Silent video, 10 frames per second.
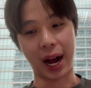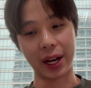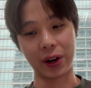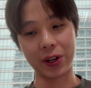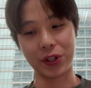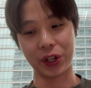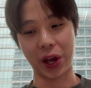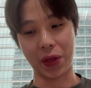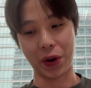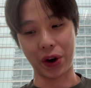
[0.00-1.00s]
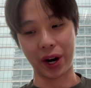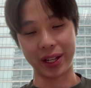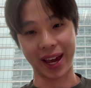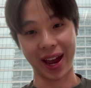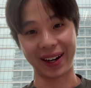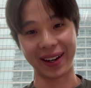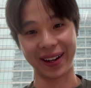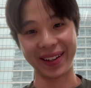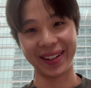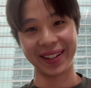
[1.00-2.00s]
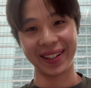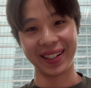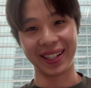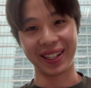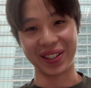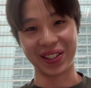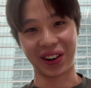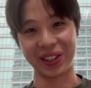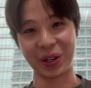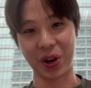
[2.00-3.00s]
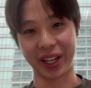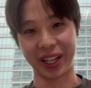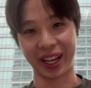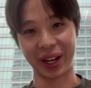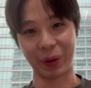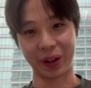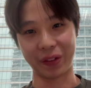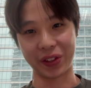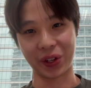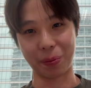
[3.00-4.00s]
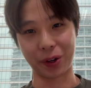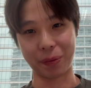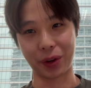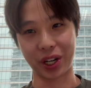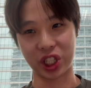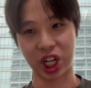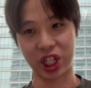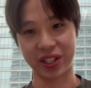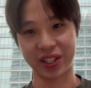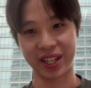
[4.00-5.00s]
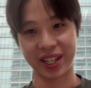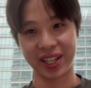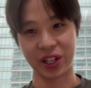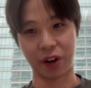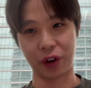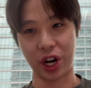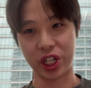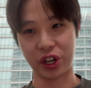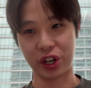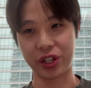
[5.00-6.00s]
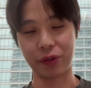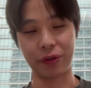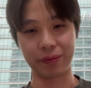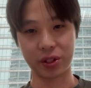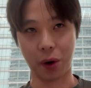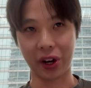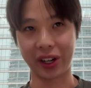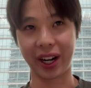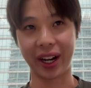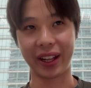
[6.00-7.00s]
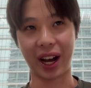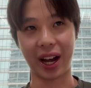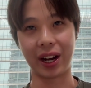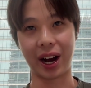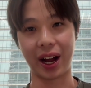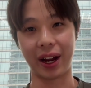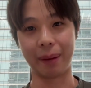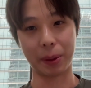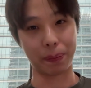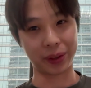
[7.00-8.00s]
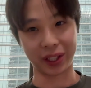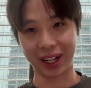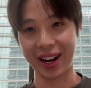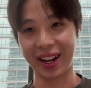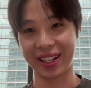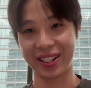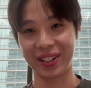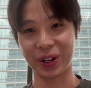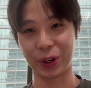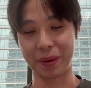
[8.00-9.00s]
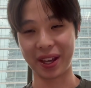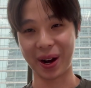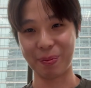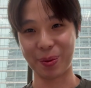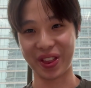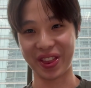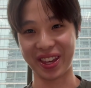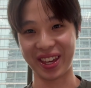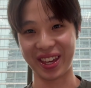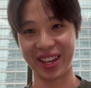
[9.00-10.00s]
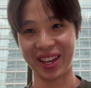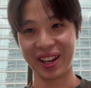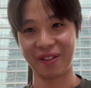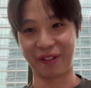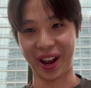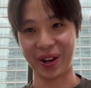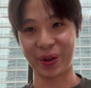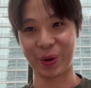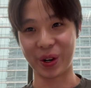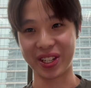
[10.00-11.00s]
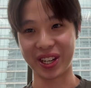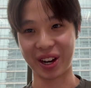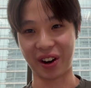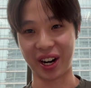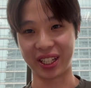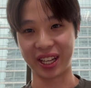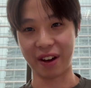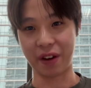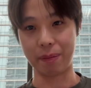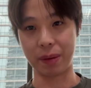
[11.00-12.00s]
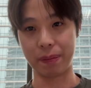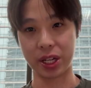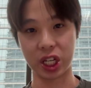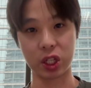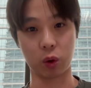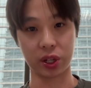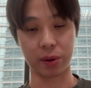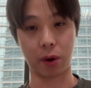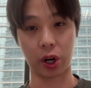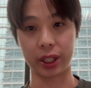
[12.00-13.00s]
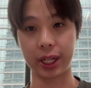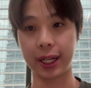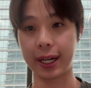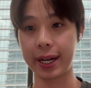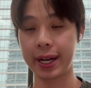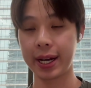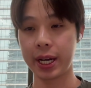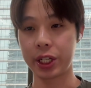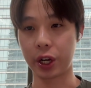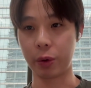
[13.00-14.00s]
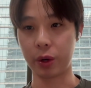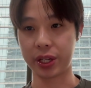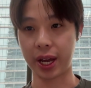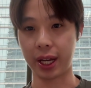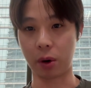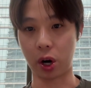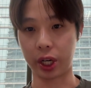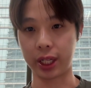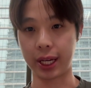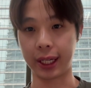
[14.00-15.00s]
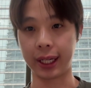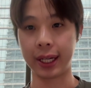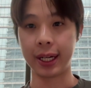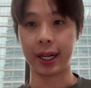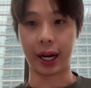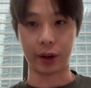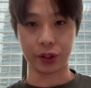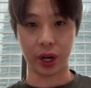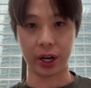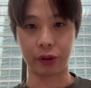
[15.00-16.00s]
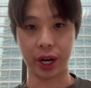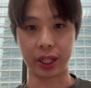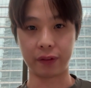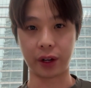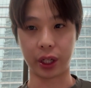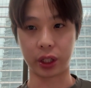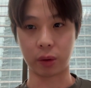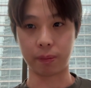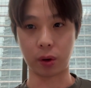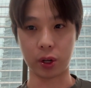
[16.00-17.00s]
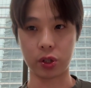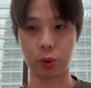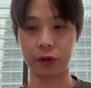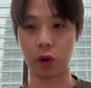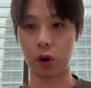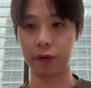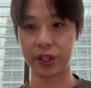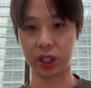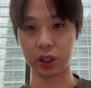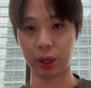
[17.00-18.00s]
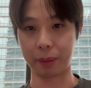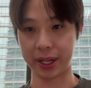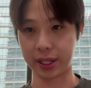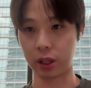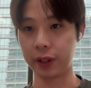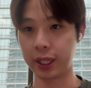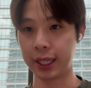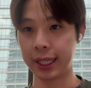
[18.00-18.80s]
I got together a tech guy who is currently working at one of the top crypto exchanges, software engineer. So smart guy. The guy that hooked me up with the friend who was running the F&B business was a marketing guy. So he was heading marketing. I also had a creative director on board. So it was four of us, including myself.